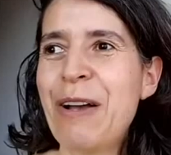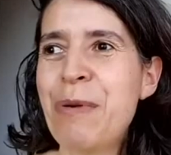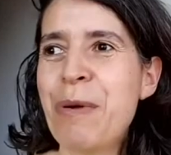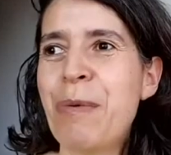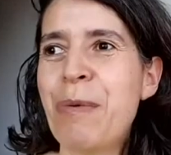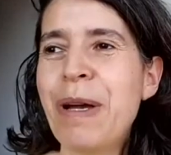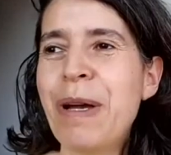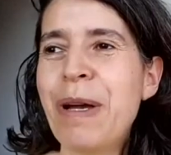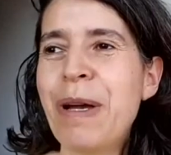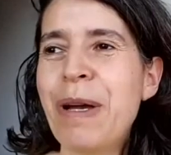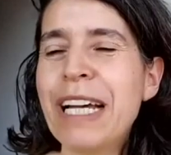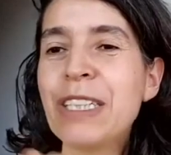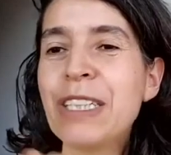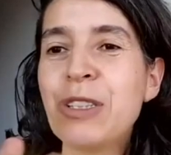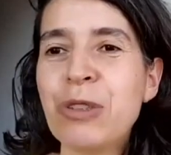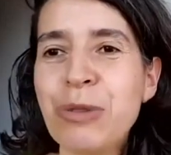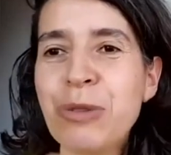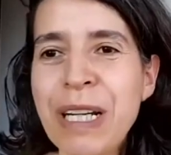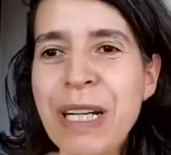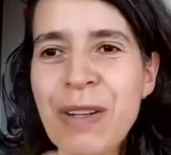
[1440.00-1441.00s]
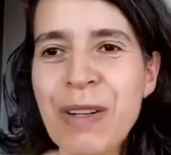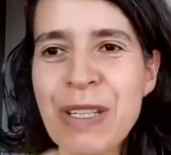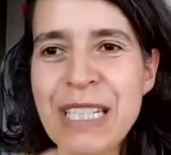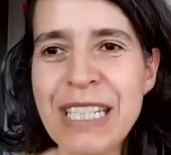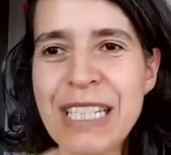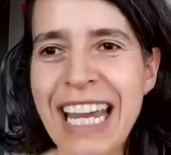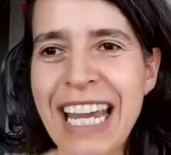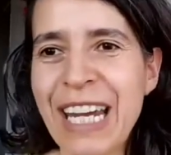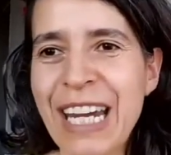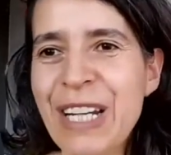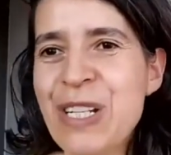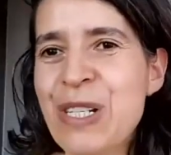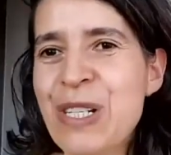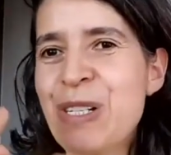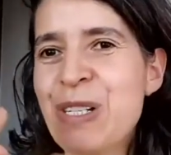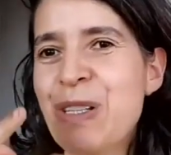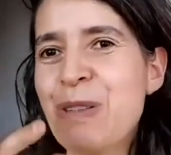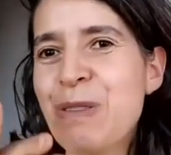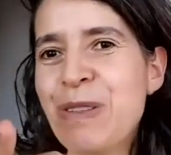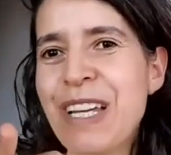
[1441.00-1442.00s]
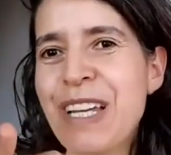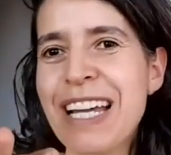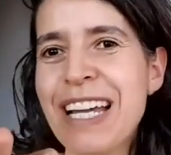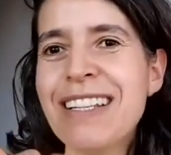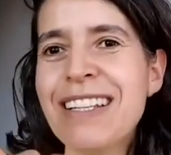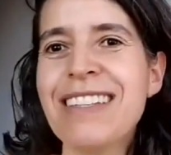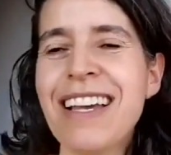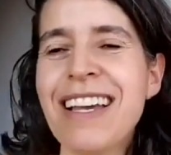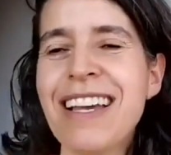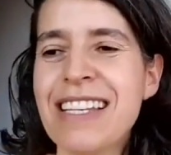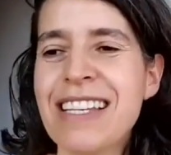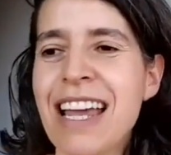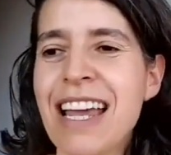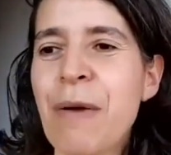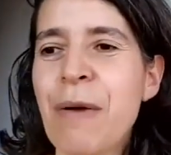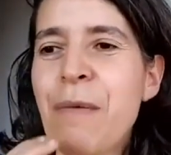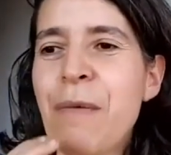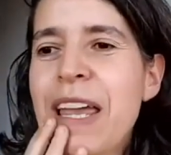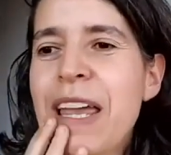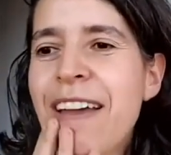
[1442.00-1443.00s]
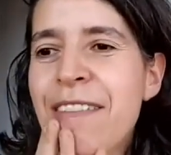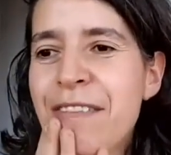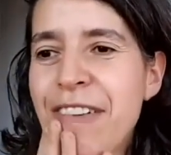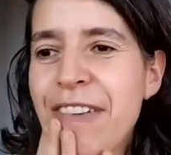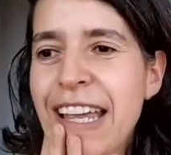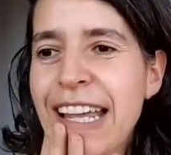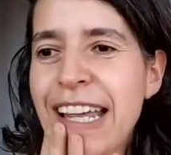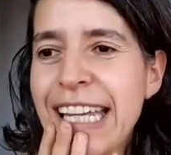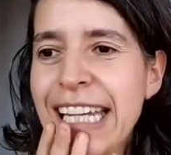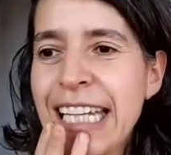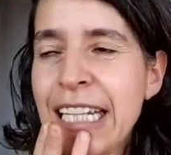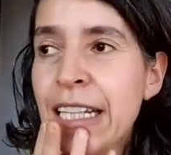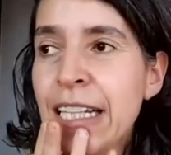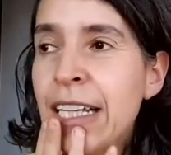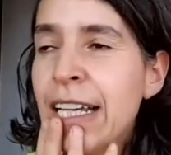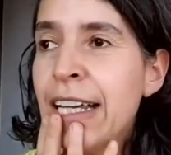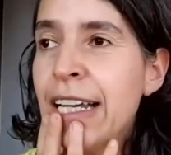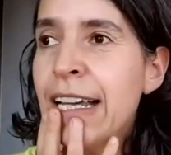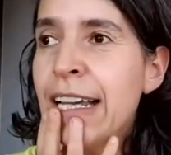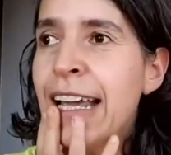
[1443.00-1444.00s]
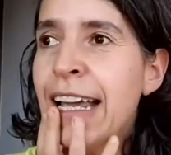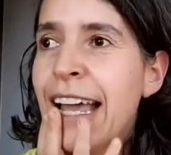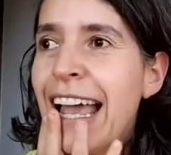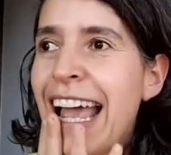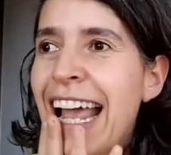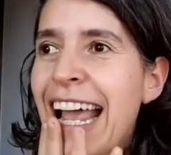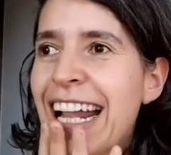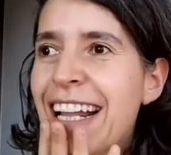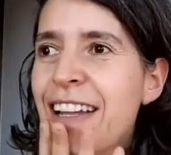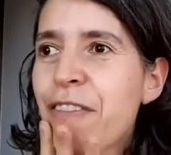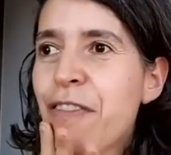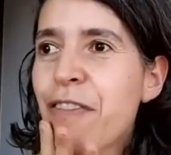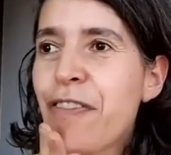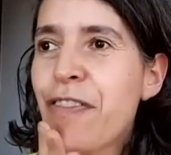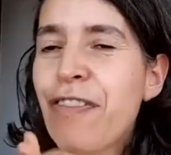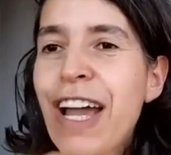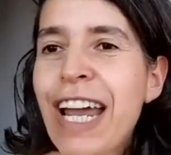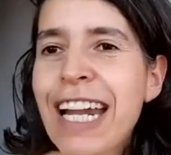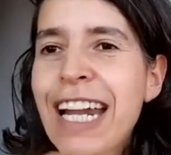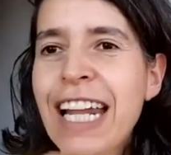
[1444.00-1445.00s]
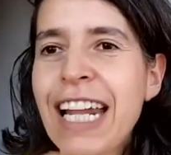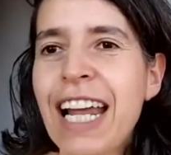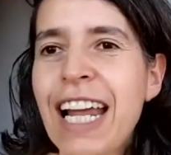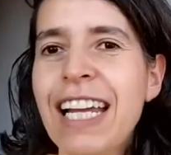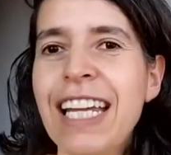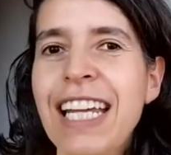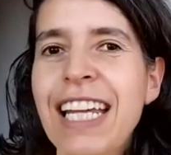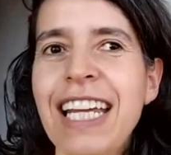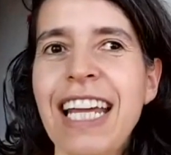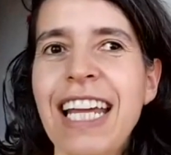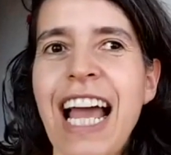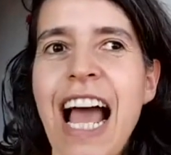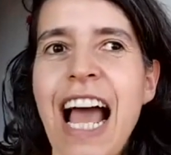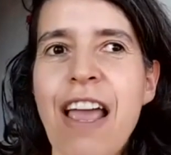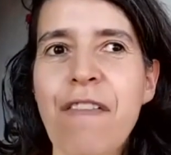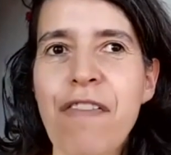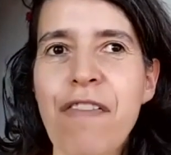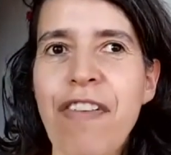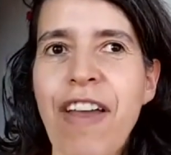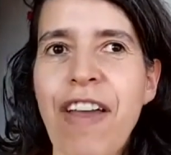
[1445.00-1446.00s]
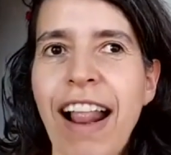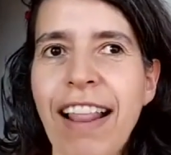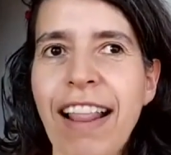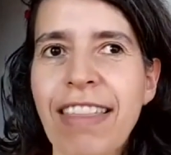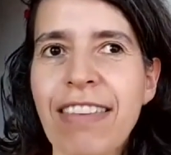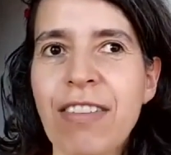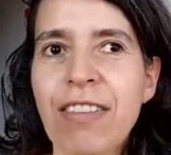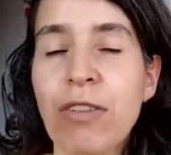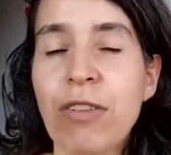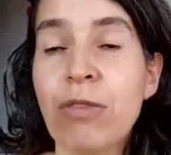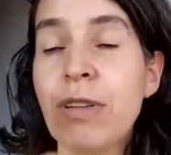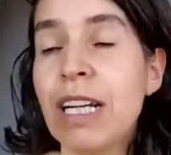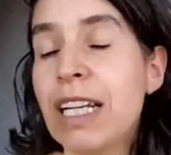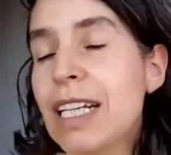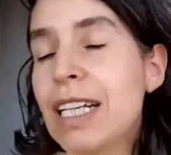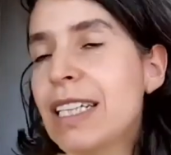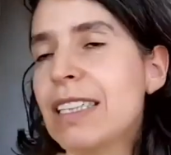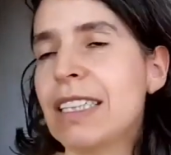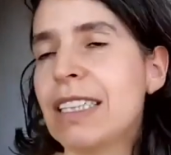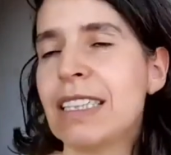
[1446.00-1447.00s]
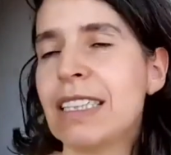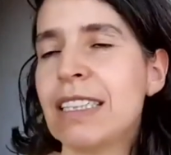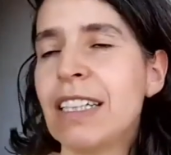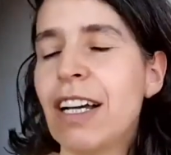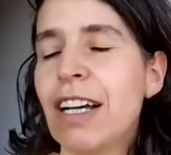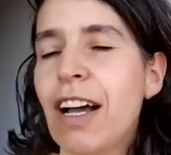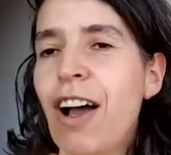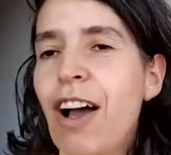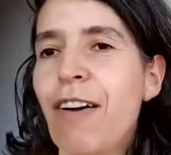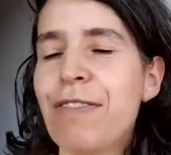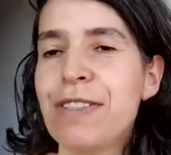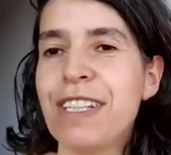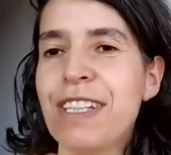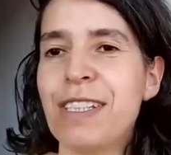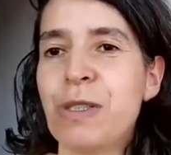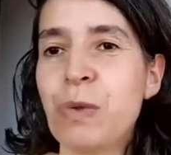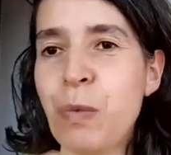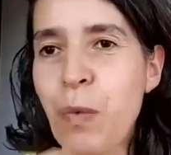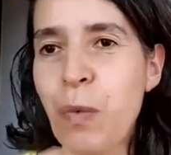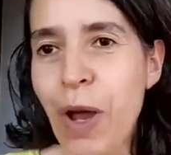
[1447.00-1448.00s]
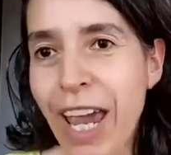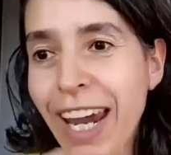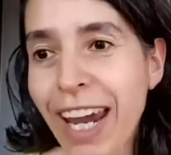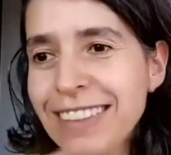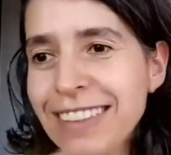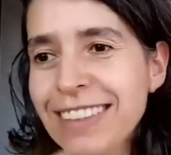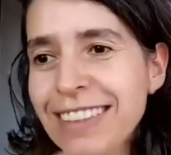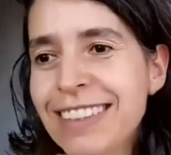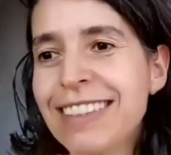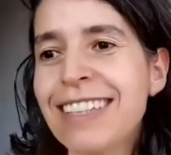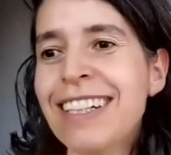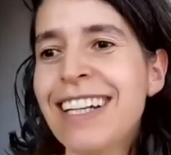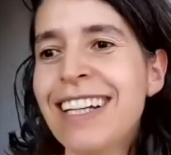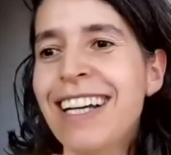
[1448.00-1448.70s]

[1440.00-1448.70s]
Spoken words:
we were 3 on stage, 2 dancers and a violin. And finally, I felt release of this weight